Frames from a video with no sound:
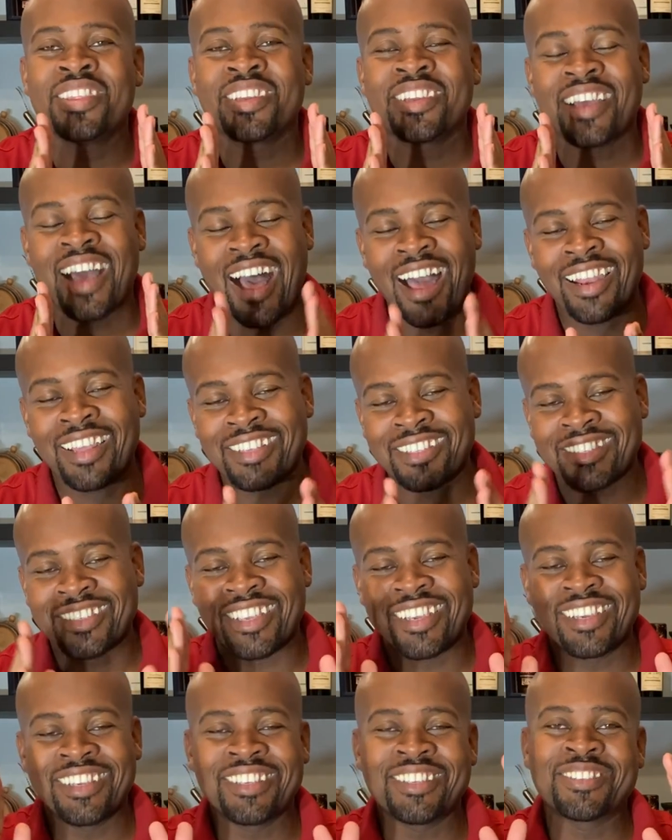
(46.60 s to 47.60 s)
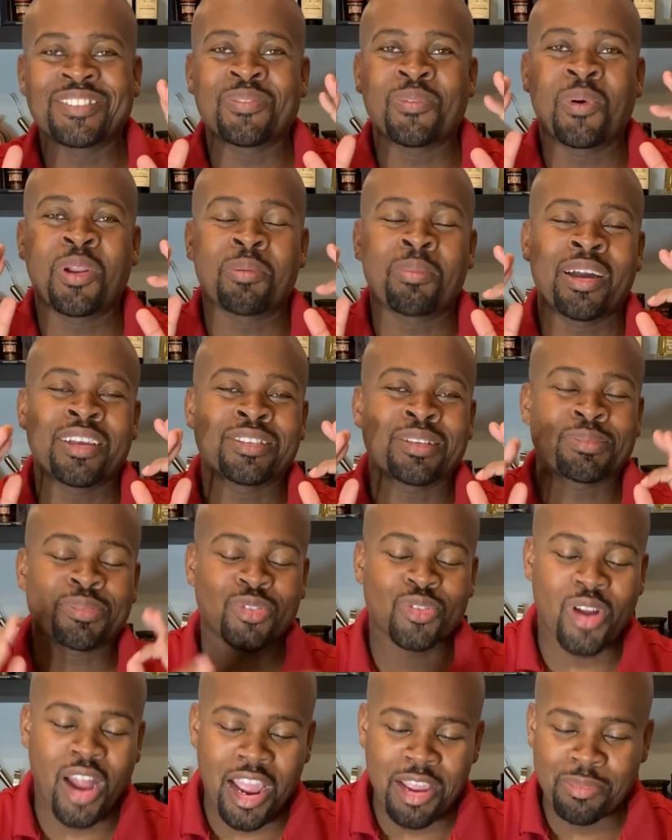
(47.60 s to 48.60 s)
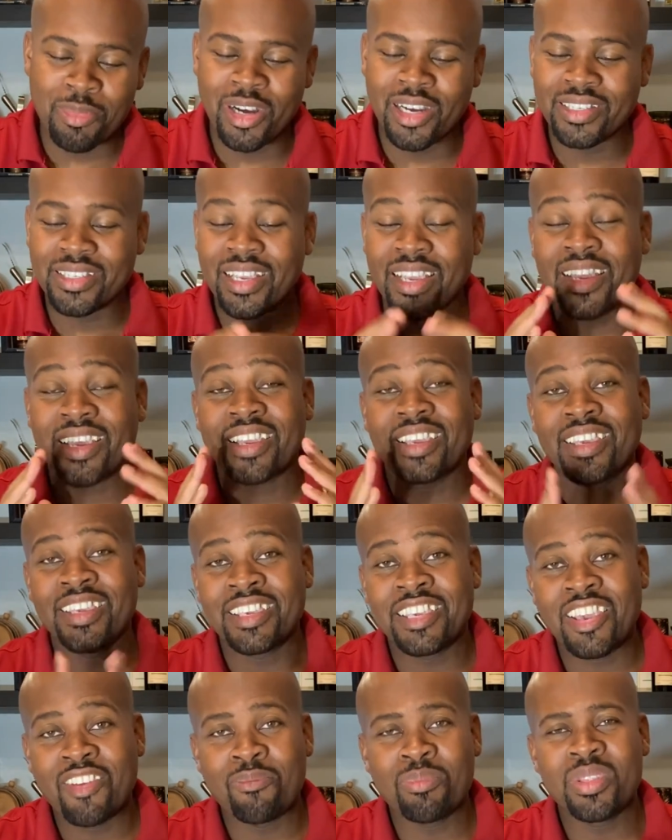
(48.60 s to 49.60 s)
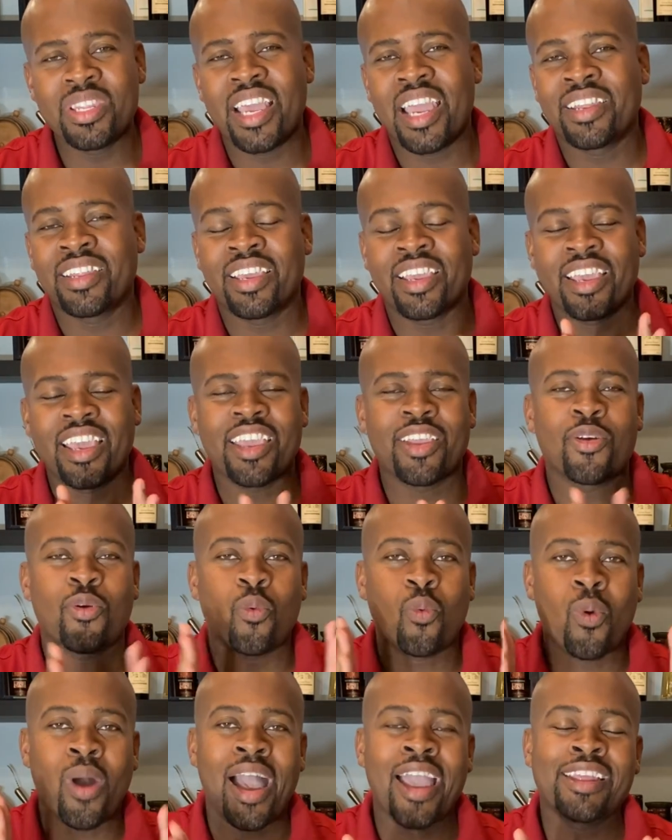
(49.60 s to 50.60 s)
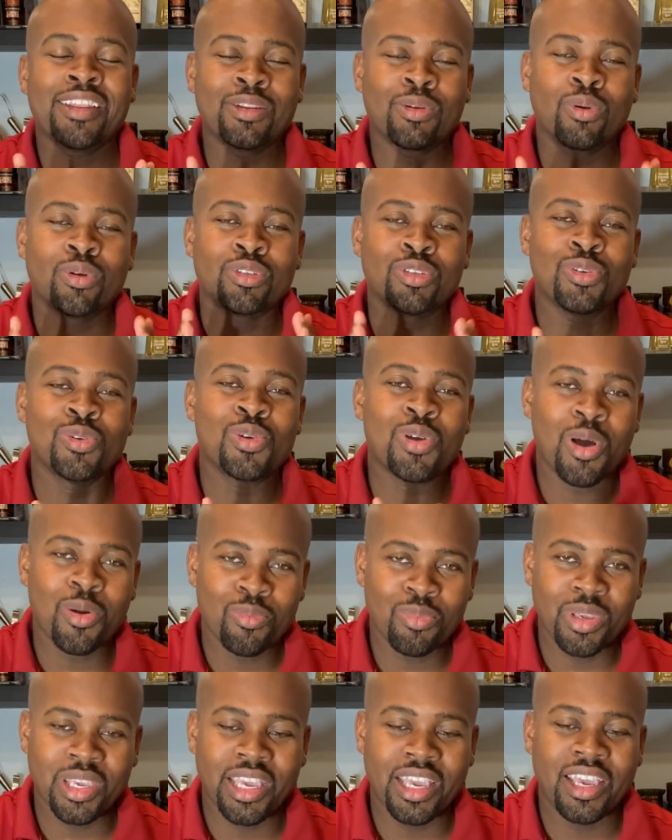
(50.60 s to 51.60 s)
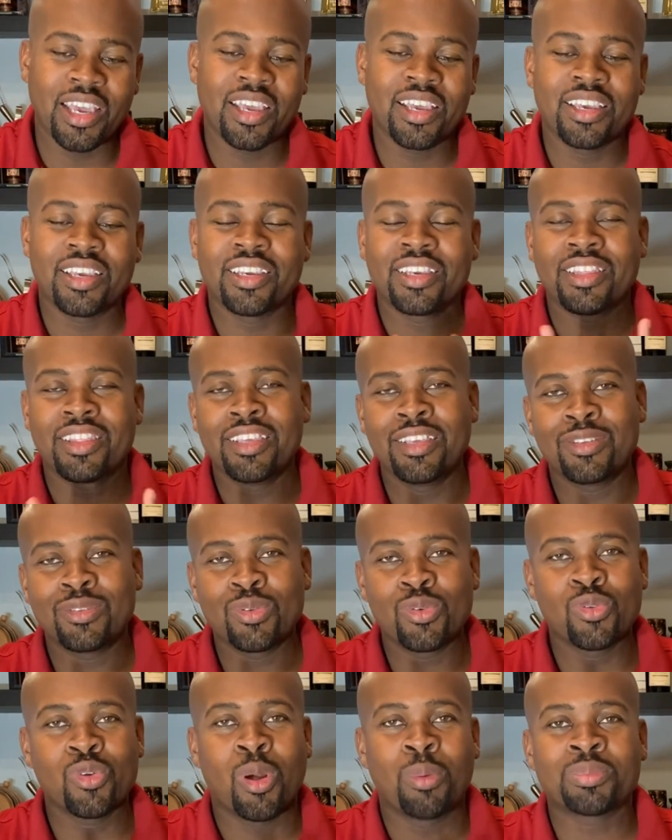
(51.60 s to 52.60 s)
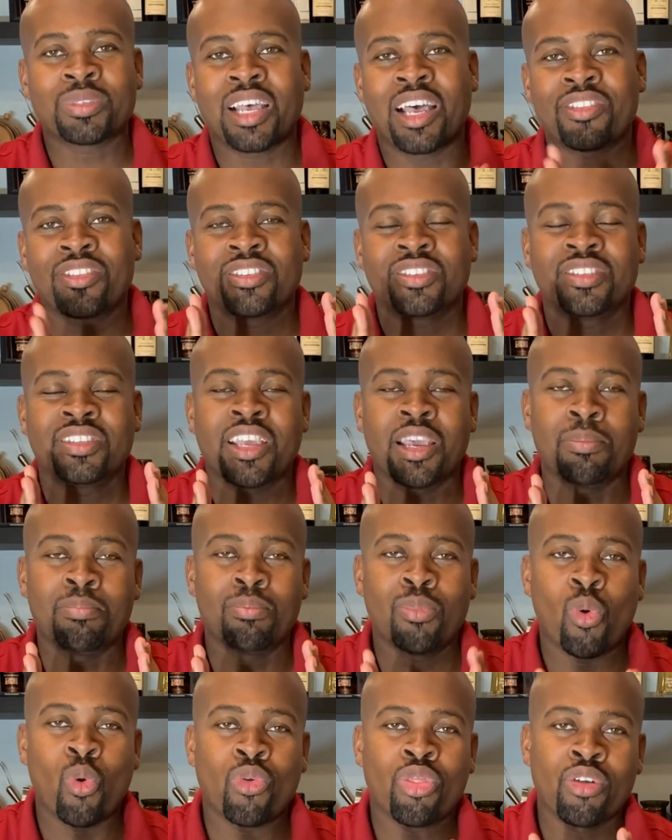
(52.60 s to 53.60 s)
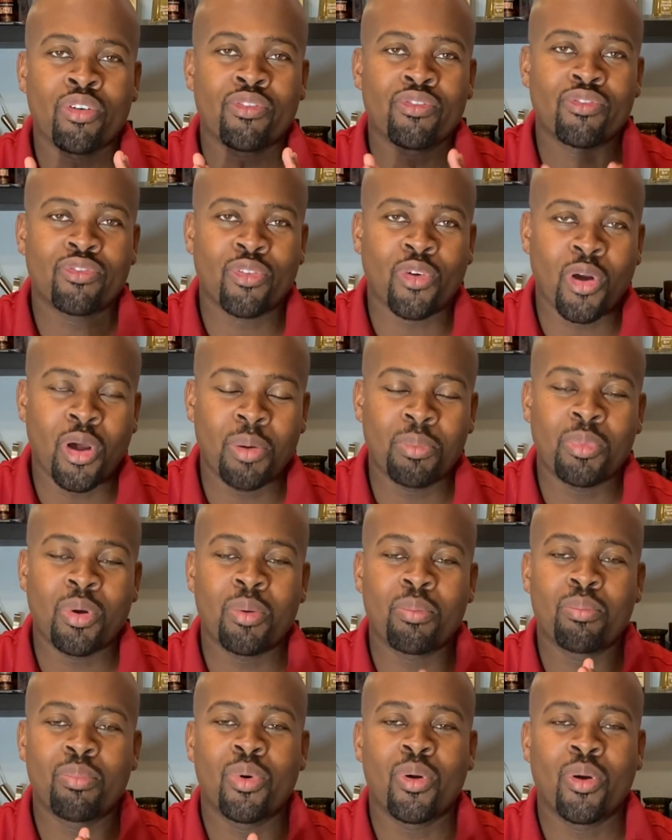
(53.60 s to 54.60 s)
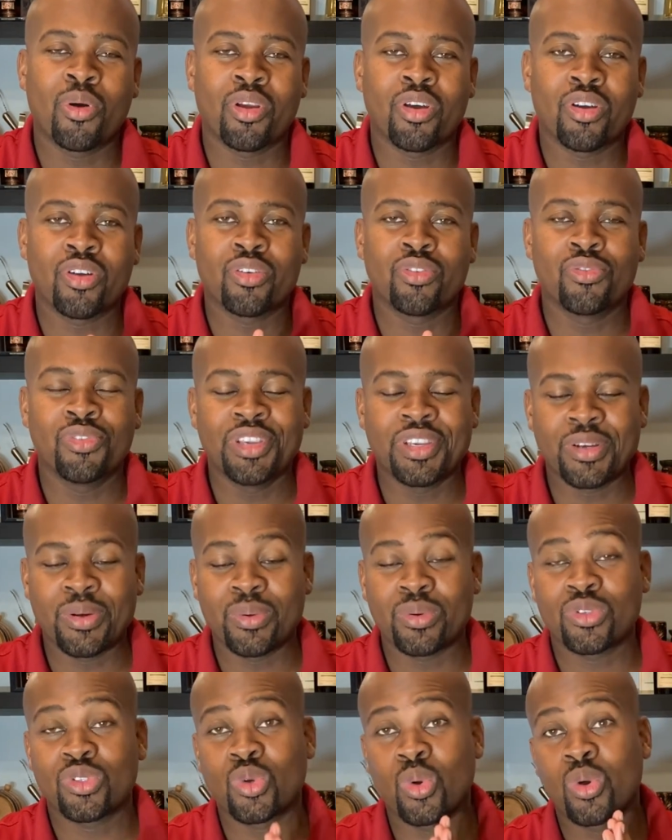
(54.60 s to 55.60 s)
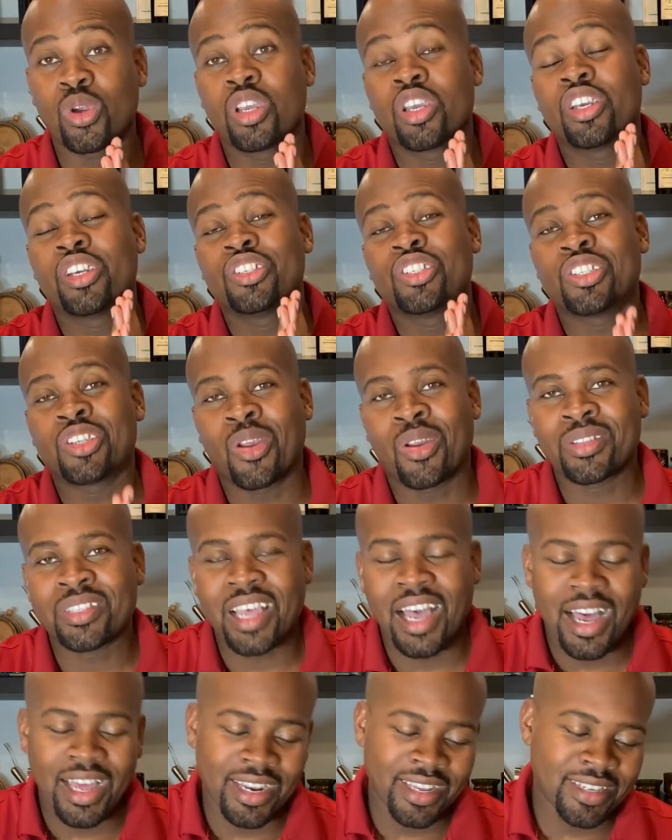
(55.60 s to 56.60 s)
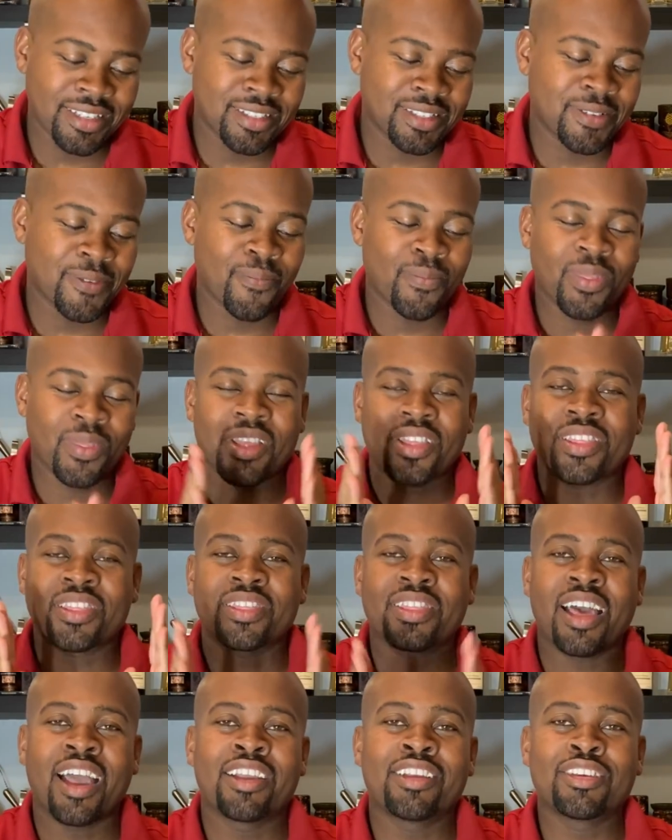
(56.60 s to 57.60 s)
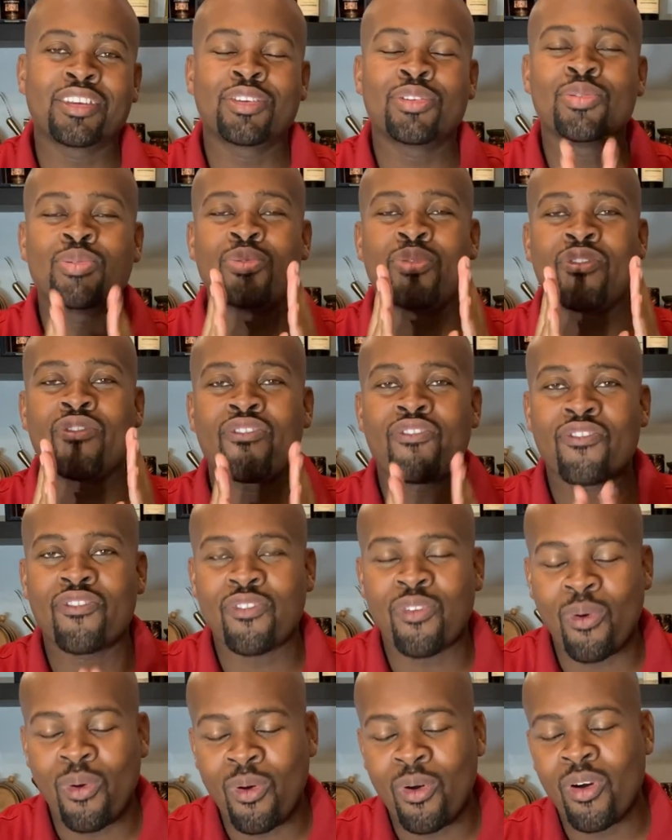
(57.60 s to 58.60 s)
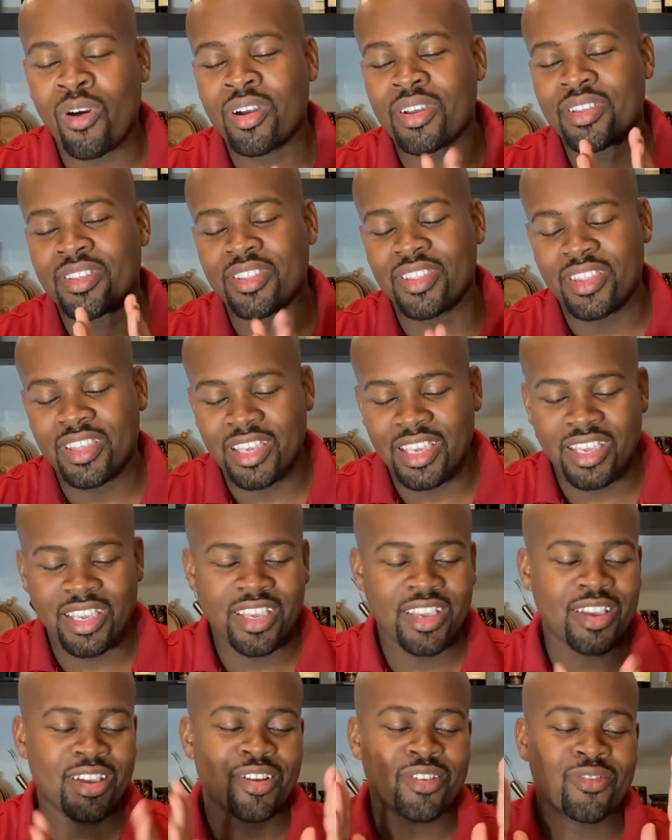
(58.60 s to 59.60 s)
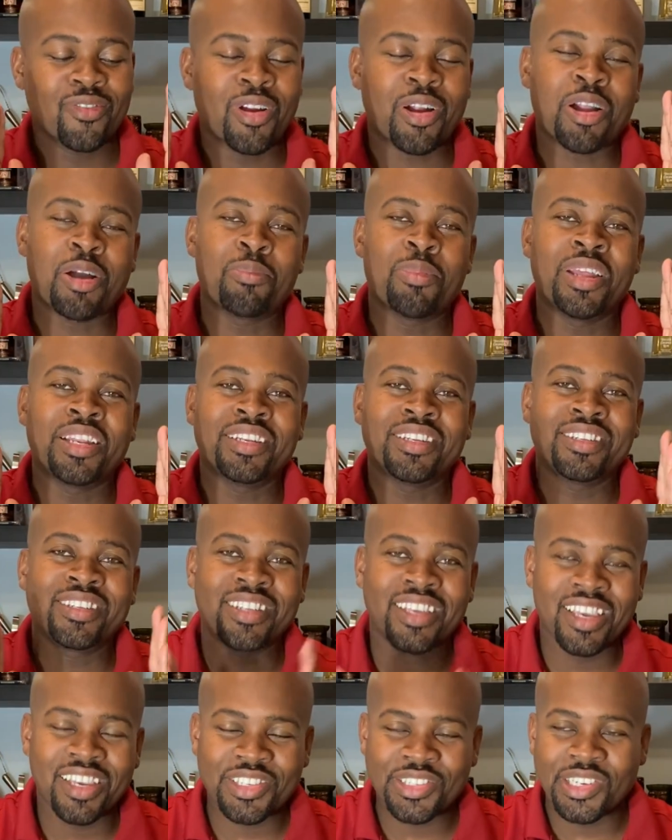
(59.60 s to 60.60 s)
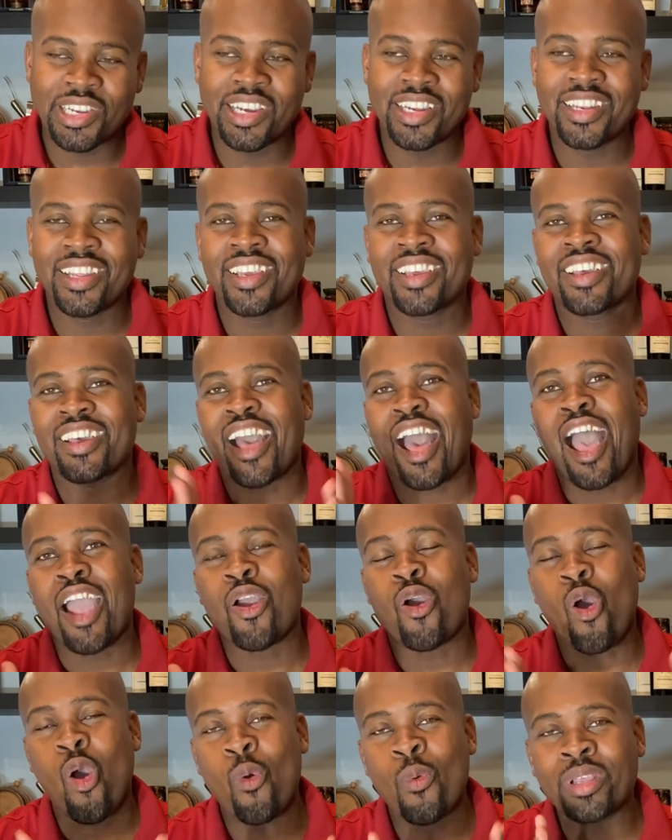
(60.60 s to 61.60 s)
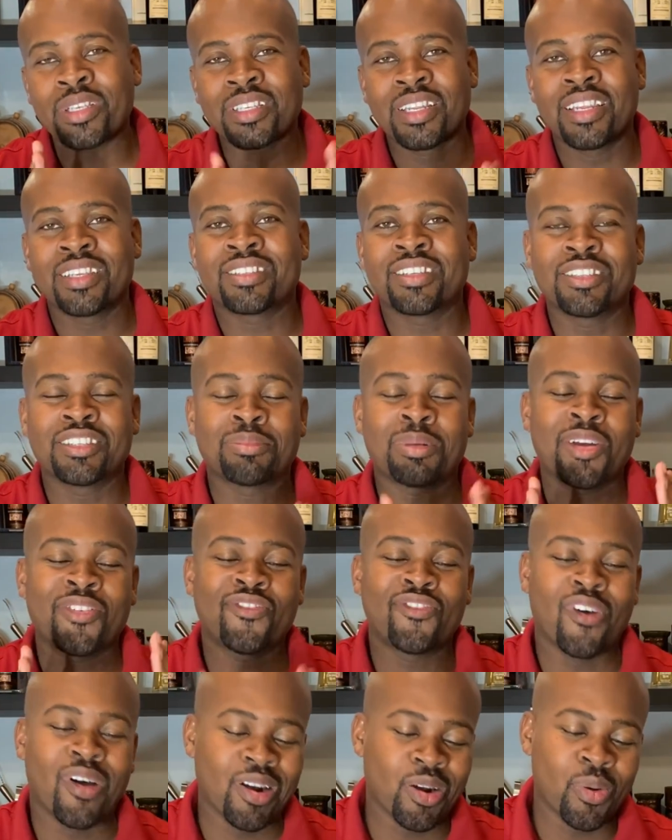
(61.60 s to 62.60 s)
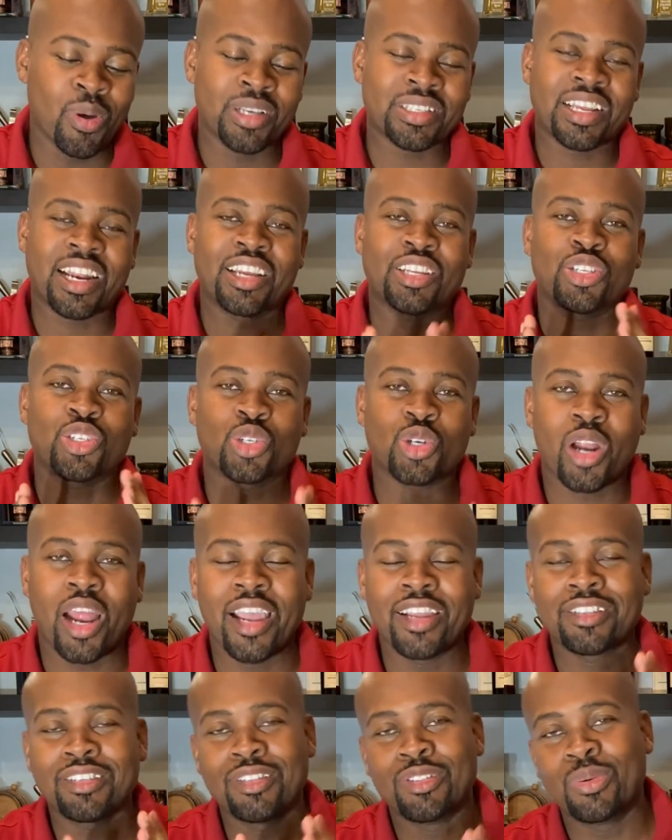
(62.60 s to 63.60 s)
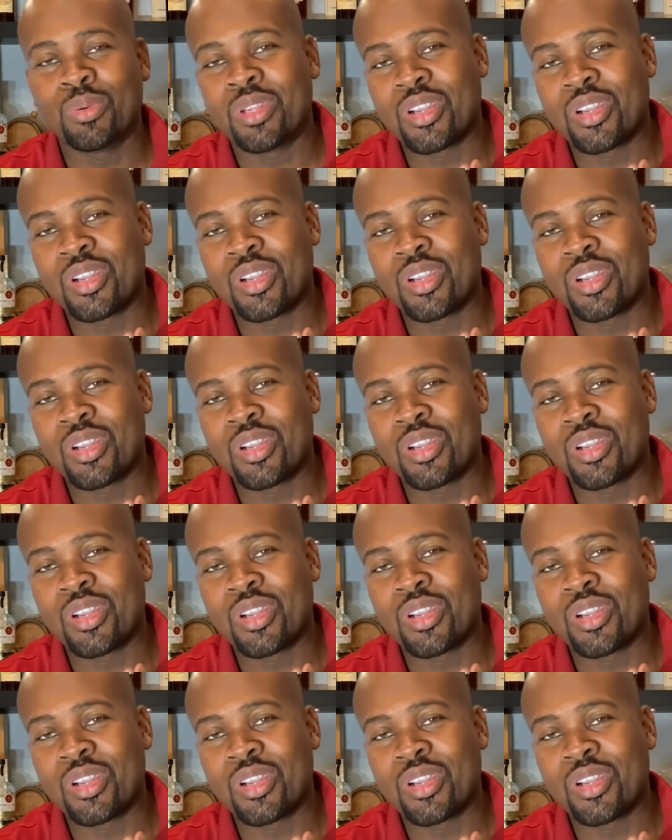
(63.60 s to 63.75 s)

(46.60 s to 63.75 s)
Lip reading: Alex is one of my subscribers. He gave me the idea, hey, why don't you compare these two rums as they're both from Puerto Rico? So shout out to Alex. Thank you for the recommendation. I always listen to my followers and I try to do the